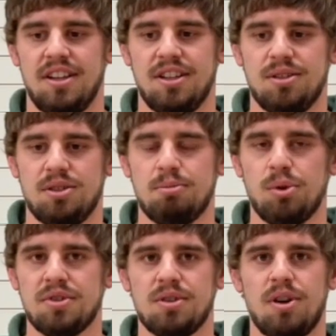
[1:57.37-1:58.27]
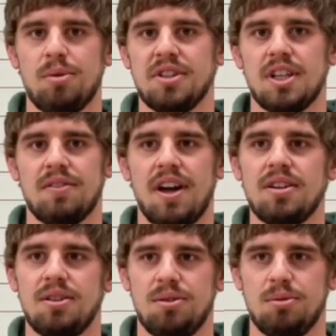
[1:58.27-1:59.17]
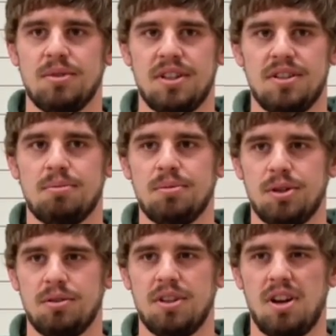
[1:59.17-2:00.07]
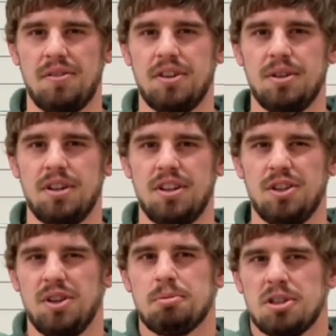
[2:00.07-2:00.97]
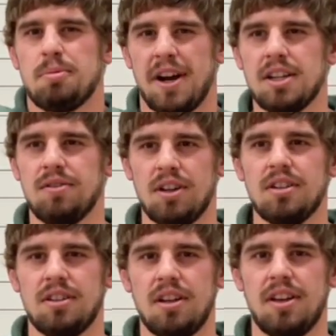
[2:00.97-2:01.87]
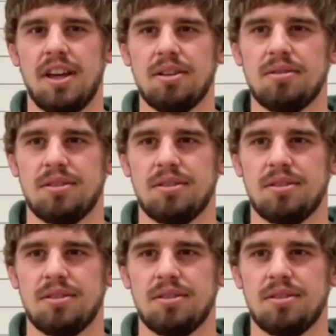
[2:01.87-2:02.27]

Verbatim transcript: you know sports don't always give that to you, but this you know it offered a, a unique perspective on on that.